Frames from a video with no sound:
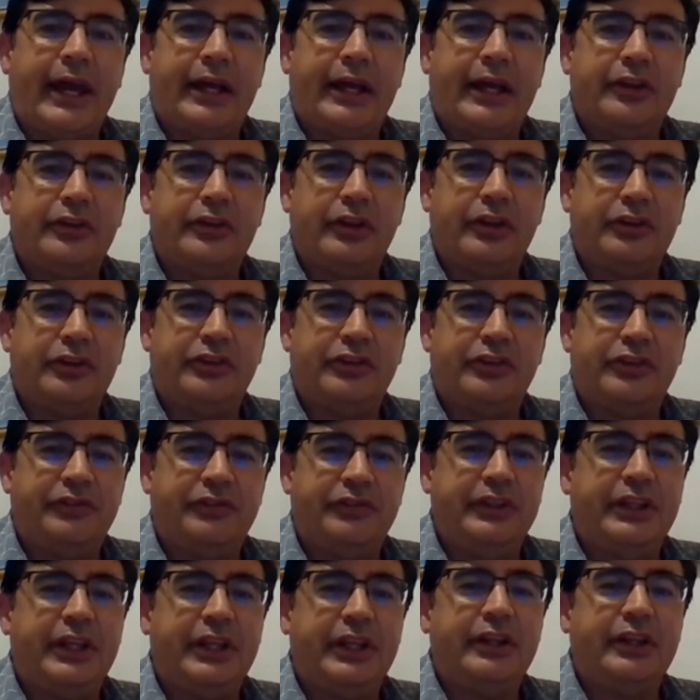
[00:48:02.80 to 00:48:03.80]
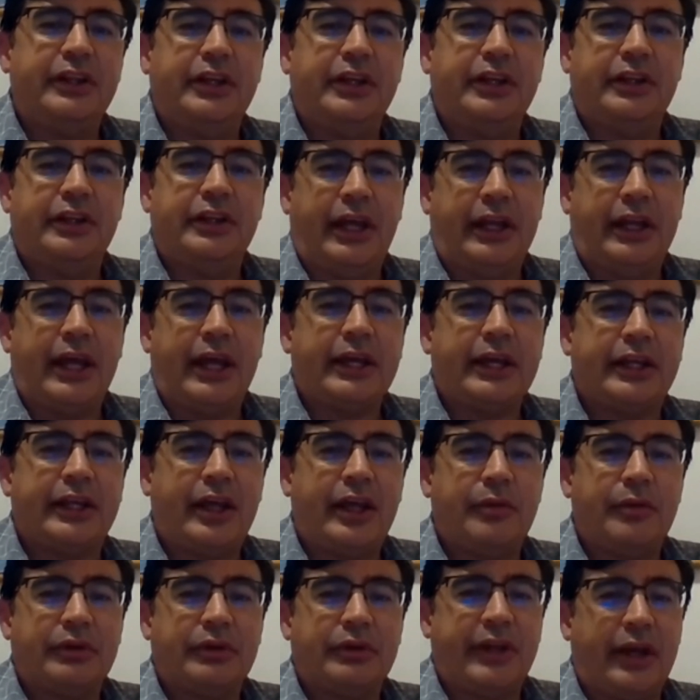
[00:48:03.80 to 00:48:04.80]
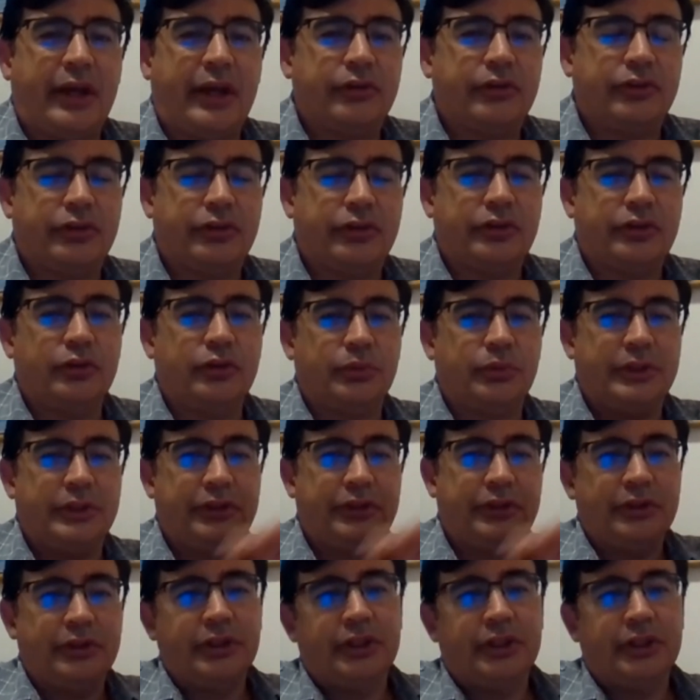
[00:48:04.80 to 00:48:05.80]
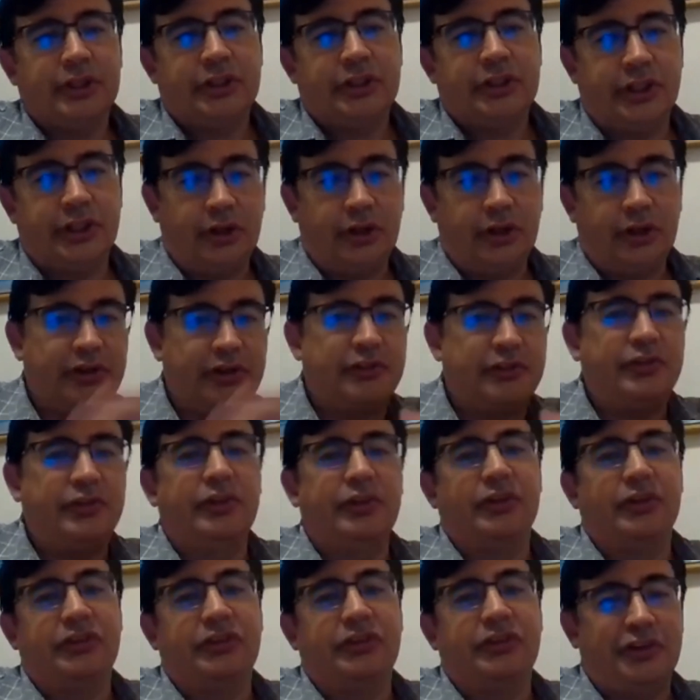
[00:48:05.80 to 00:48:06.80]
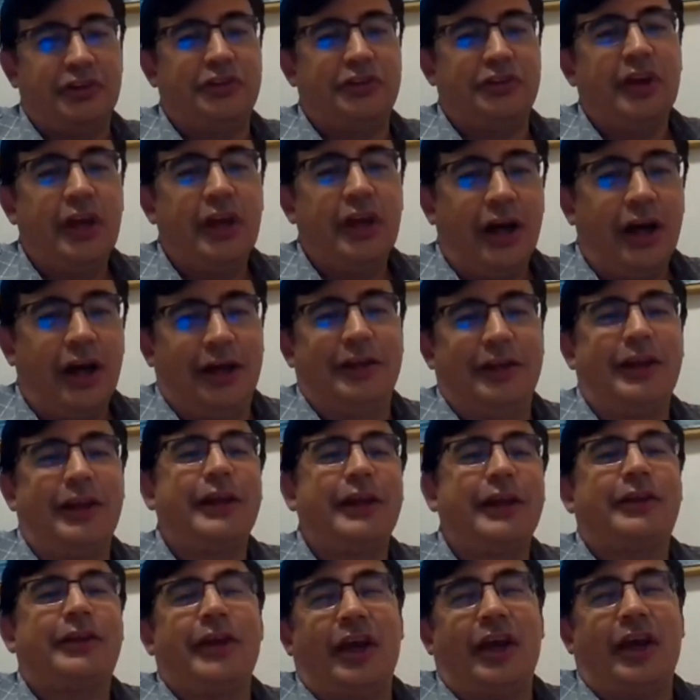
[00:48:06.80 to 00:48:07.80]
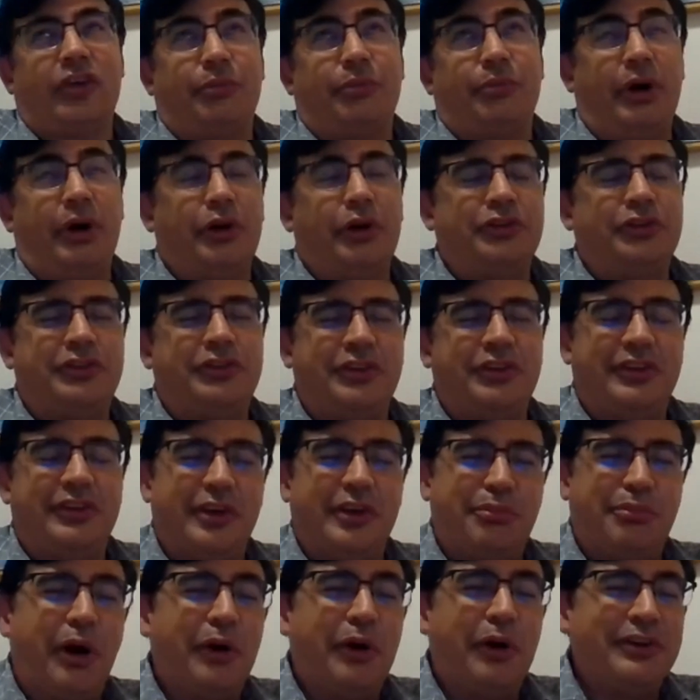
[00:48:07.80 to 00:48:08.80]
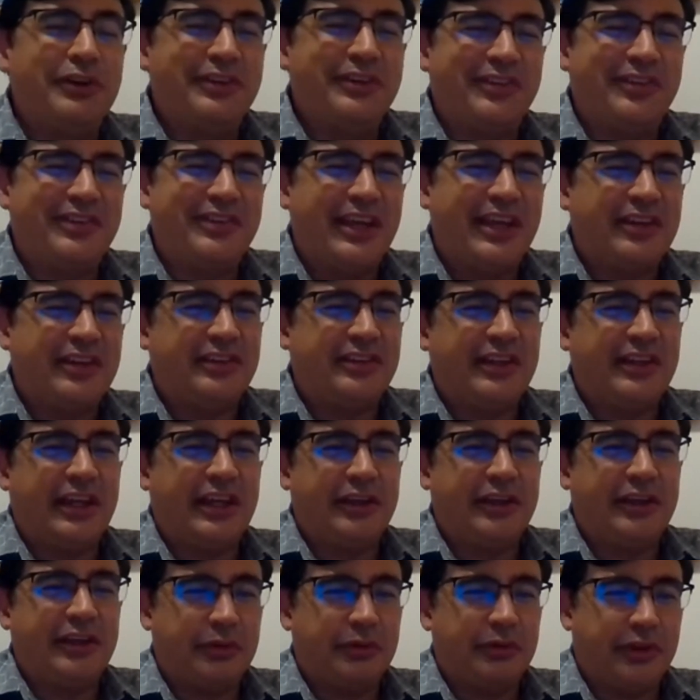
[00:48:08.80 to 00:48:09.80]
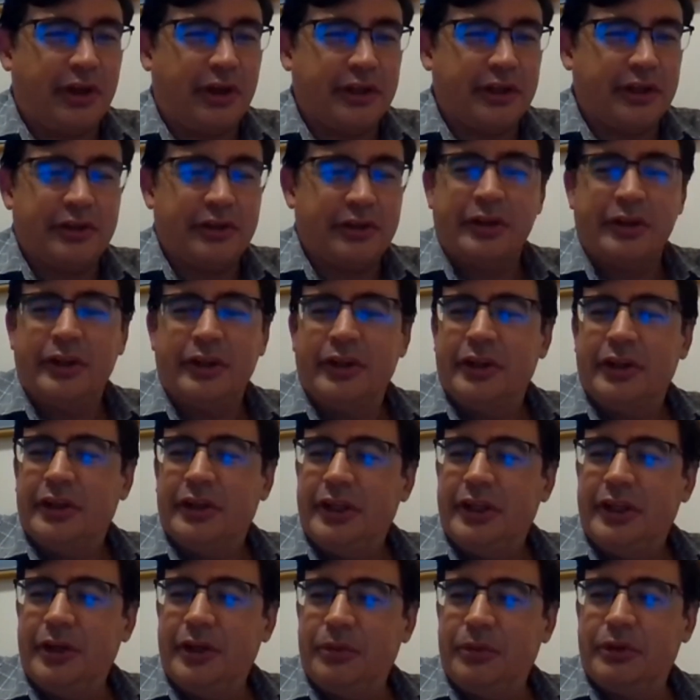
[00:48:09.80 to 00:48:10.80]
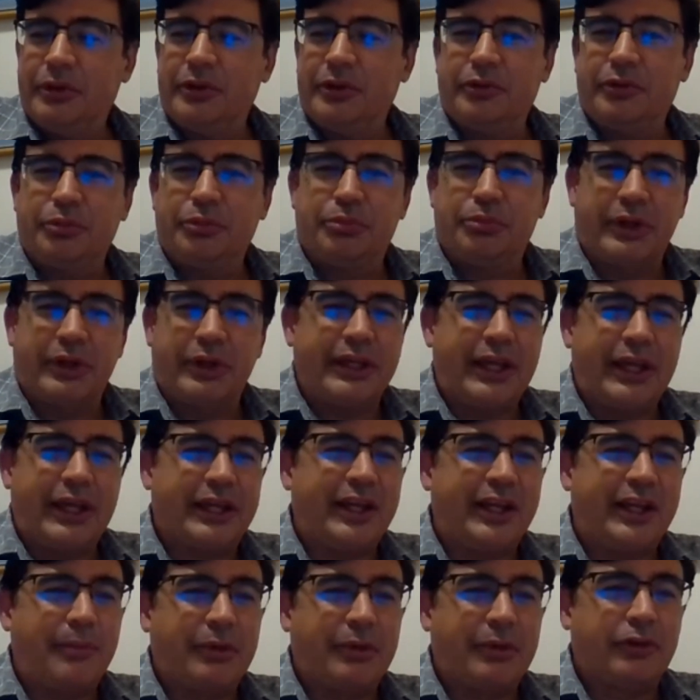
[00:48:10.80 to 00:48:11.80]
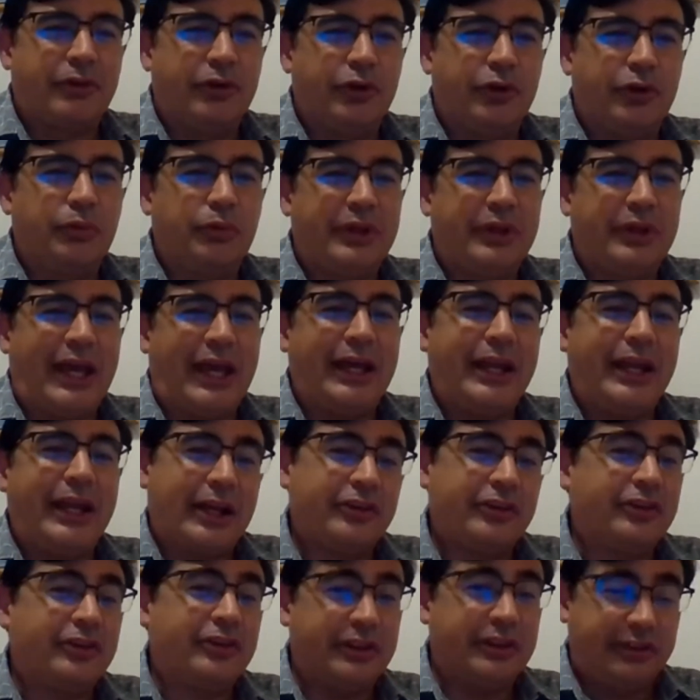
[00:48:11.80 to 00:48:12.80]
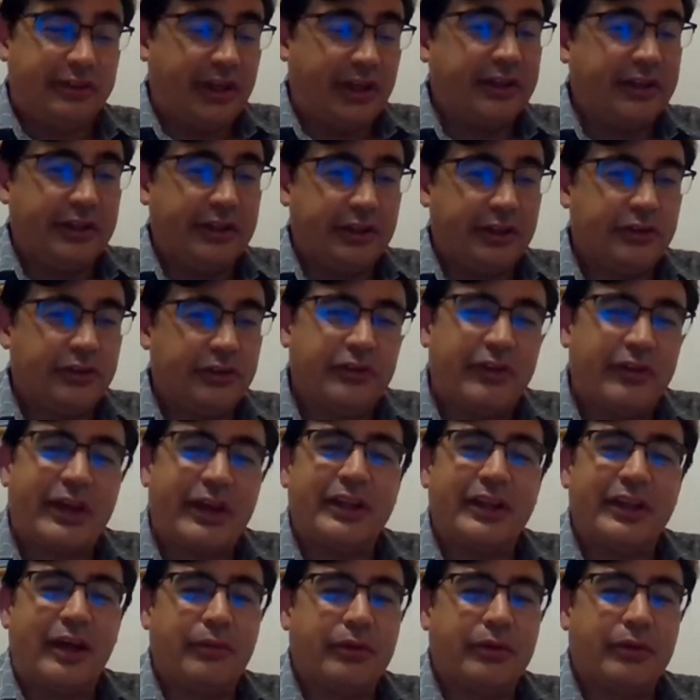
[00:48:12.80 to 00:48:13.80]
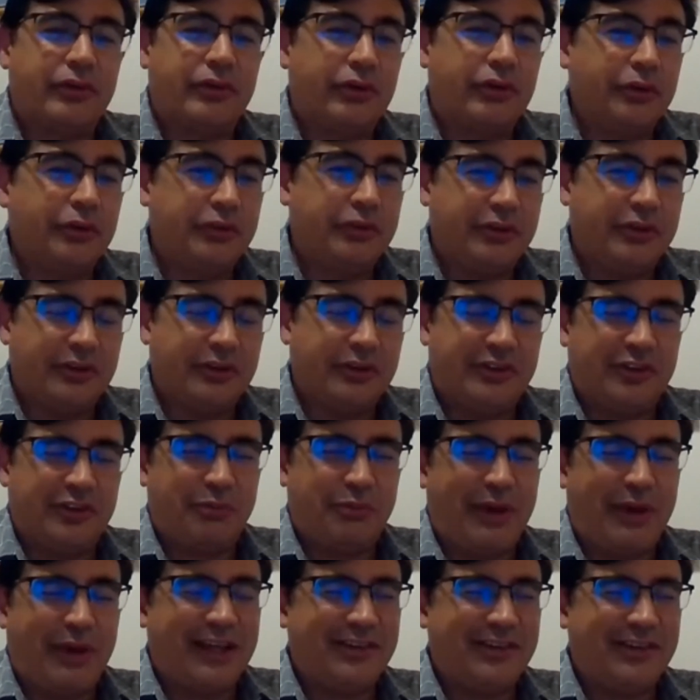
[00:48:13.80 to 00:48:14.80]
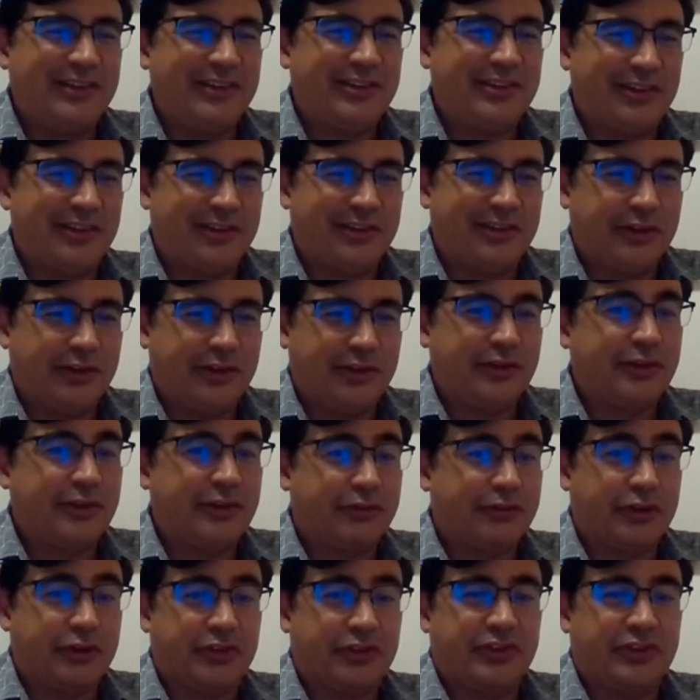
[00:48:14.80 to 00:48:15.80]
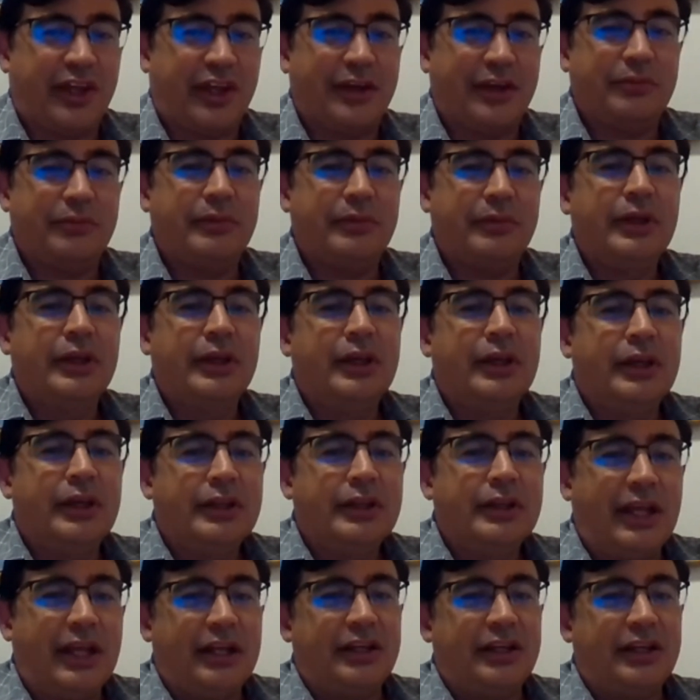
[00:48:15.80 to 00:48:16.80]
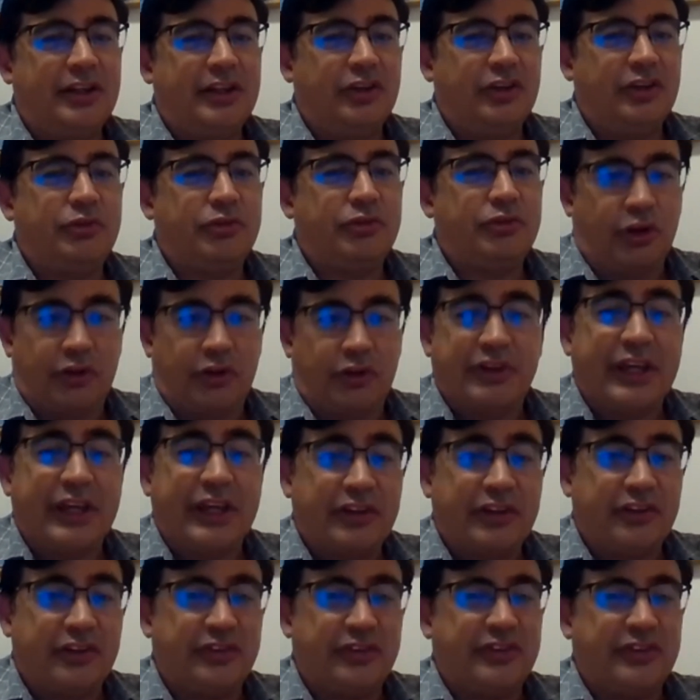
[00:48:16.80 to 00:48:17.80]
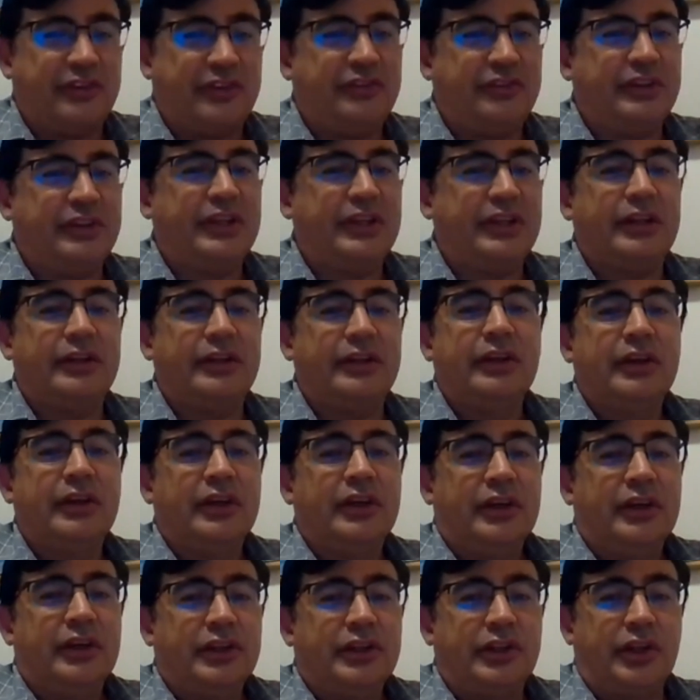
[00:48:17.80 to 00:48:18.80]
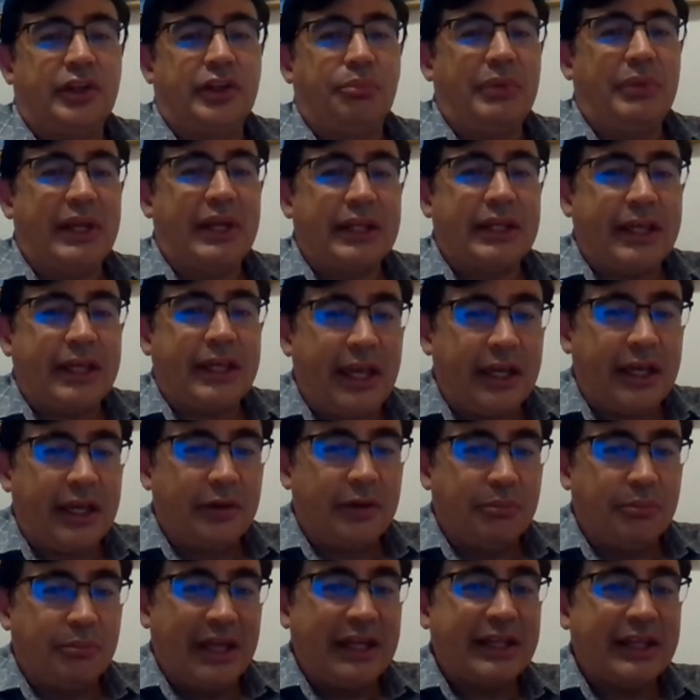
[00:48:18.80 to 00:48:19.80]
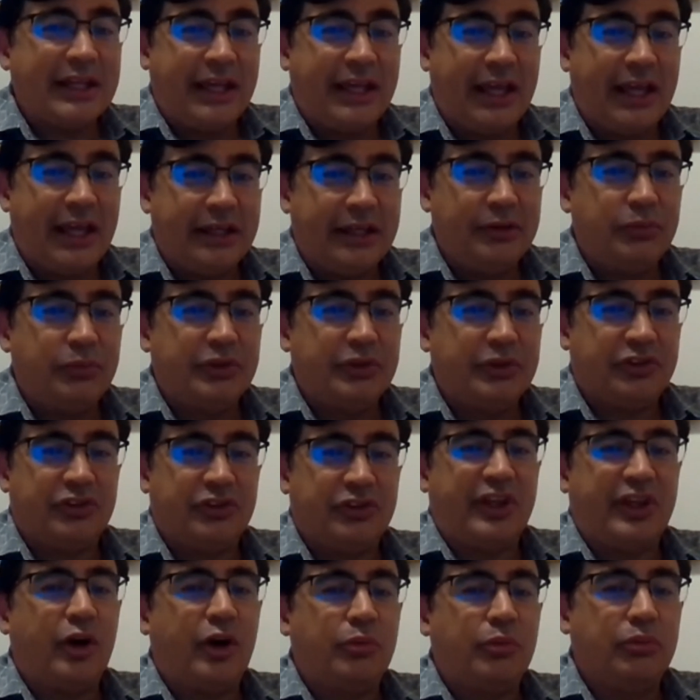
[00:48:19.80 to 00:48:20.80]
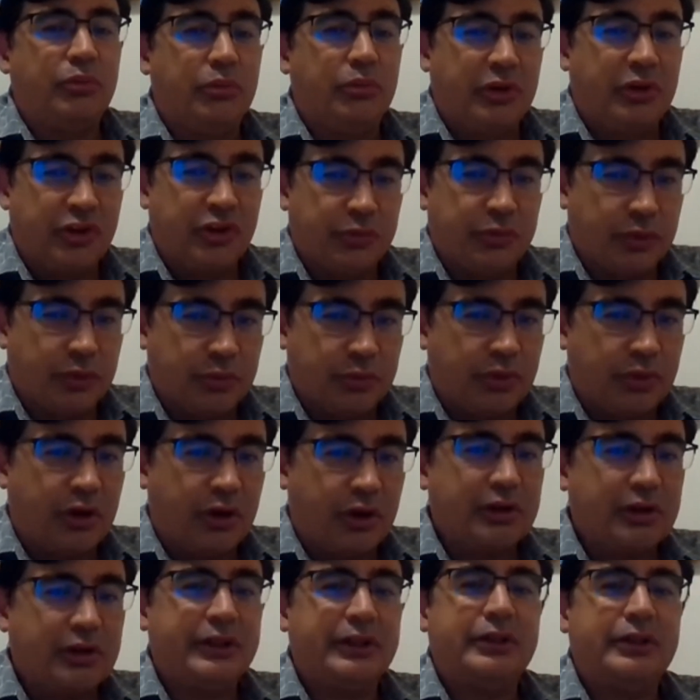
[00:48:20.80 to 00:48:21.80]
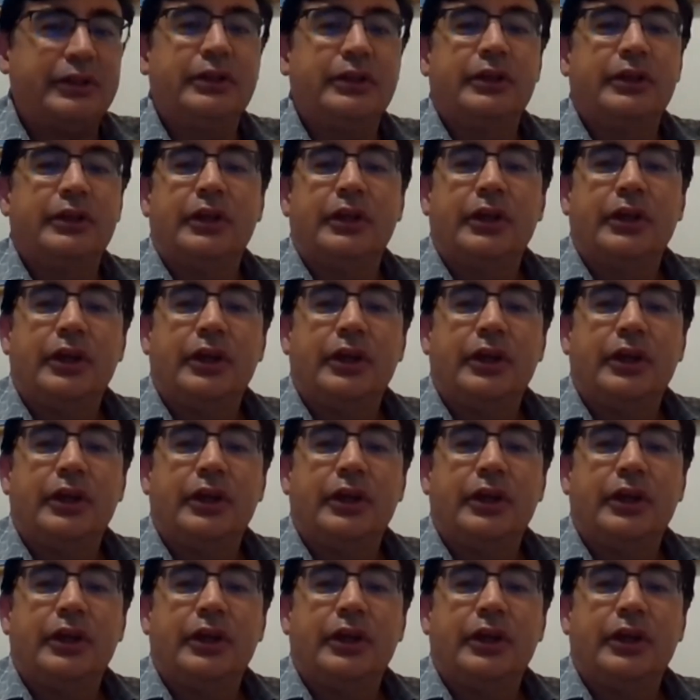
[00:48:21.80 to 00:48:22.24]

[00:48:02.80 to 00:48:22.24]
as a safety net in an economic downturn. We, you know, since unlike, as opposed to the opponents of the ACA who thought it would bring economic ruin, we had actually 10 years of economic growth since its passage. And so this is the first time that it is serving as a safety net. You know, Medicaid, which is now much more broadly